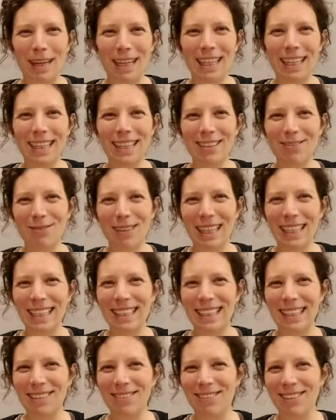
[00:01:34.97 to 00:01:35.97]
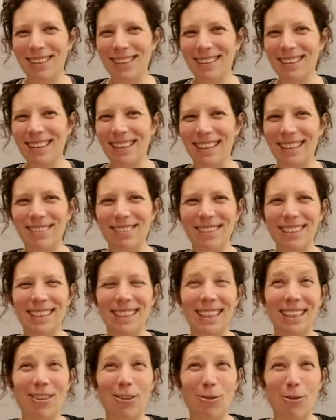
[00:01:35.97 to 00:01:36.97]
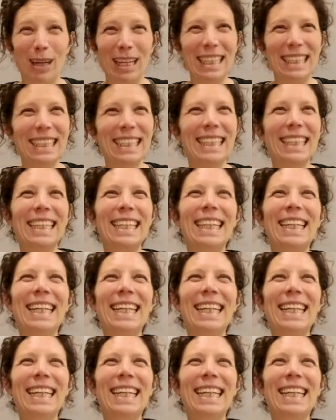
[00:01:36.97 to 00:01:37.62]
many different interesting ways,